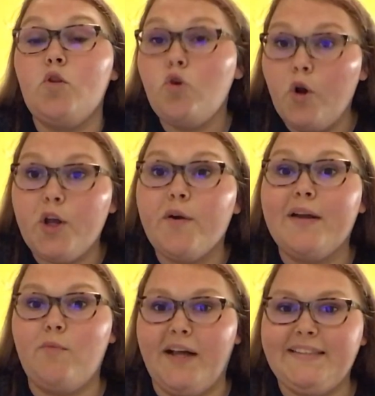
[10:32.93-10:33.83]
Or you
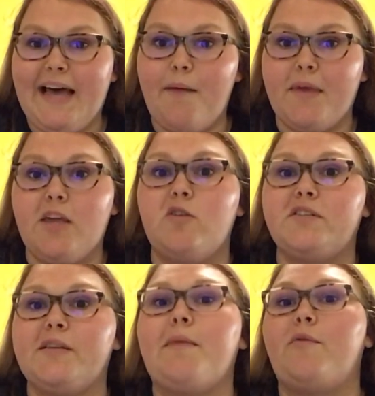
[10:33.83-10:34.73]
can WhatsApp me
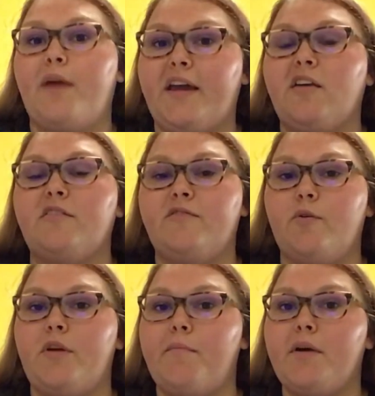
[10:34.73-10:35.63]
using my regular
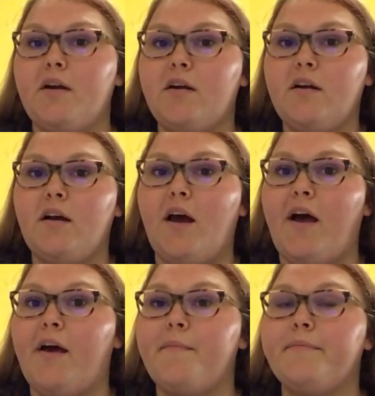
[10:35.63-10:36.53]
phone number.
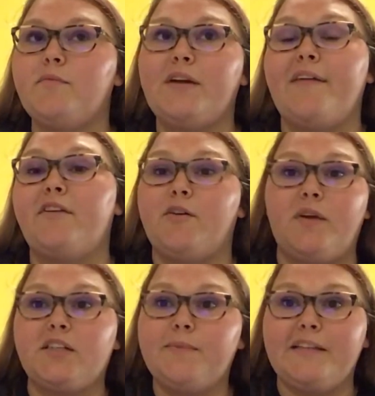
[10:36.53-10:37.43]
Whatever
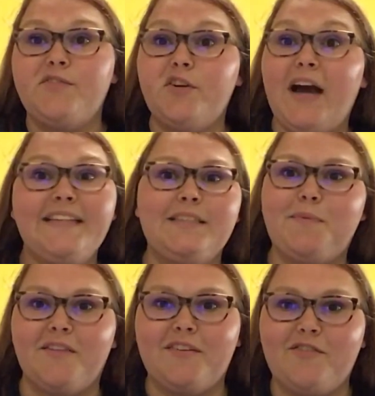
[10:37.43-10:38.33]
works best for you guys is
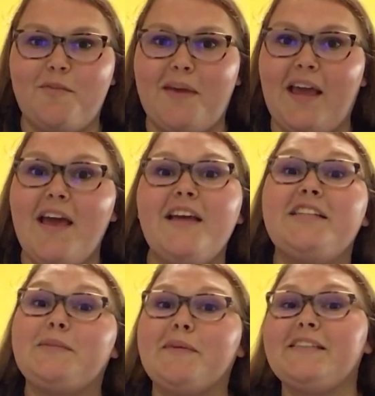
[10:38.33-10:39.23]
perfect for me.
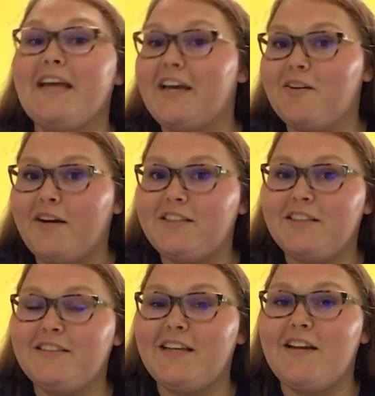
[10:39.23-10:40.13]
Just please get your
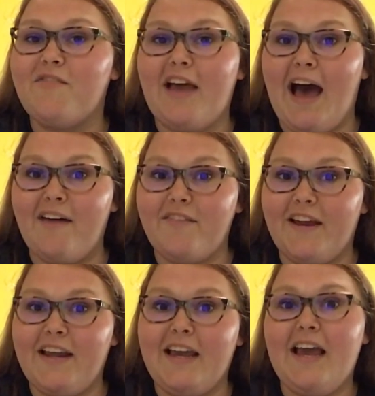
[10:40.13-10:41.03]
questions in if you have
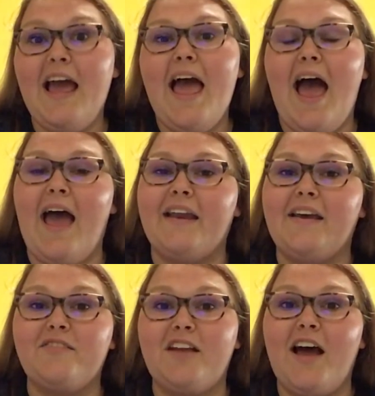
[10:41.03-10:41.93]
any, and
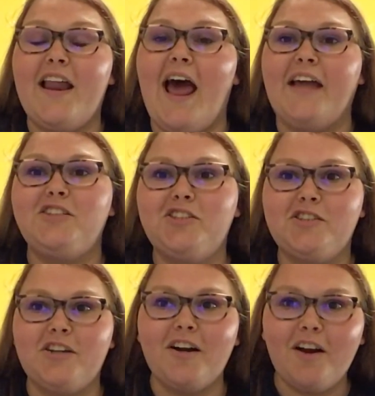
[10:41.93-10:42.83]
if not, I
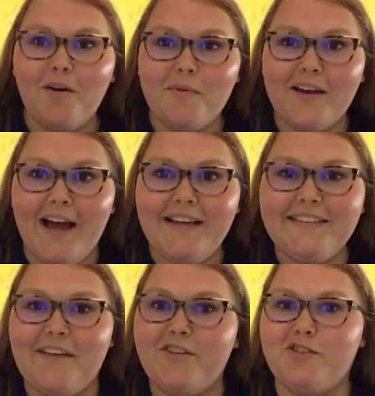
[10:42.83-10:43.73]
sure hope you guys
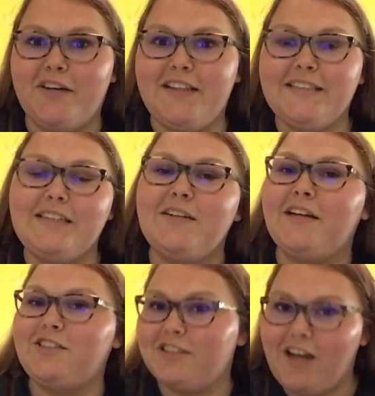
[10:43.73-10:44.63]
have enjoyed this little
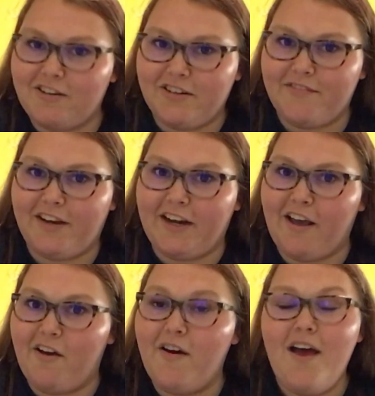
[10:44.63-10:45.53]
introductory
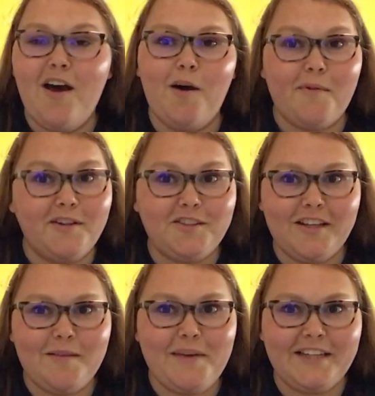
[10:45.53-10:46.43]
video. Hope you enjoy
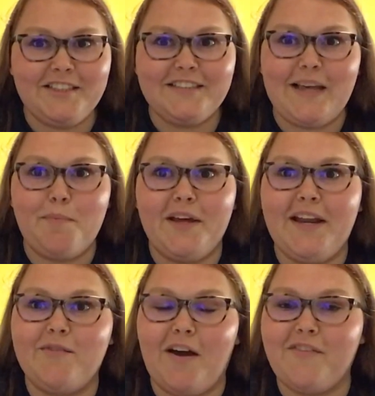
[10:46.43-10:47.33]
the pictures I put
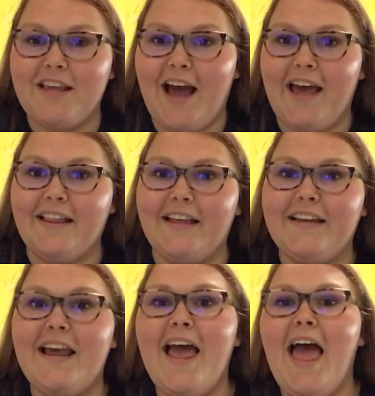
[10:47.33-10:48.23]
in of the
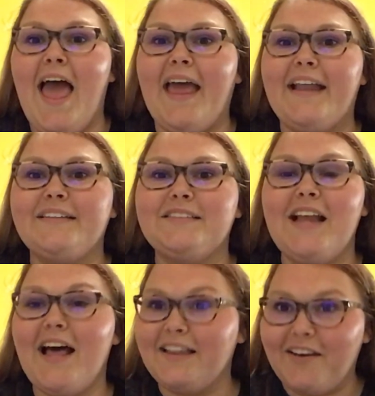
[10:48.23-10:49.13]
island, and
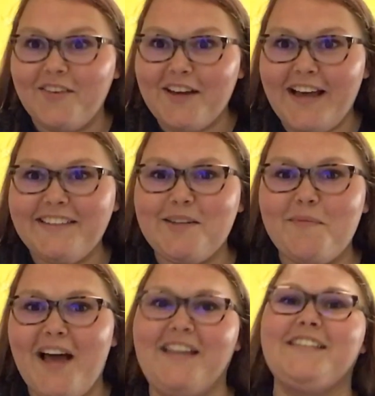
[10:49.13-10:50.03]
love you guys so
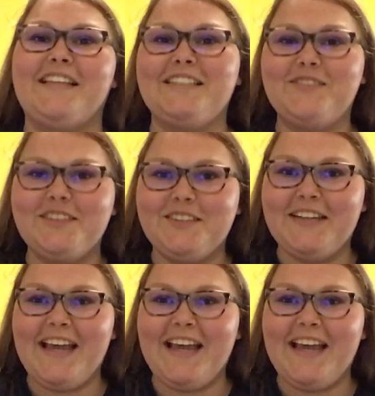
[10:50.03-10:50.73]
much. Thanks for tuning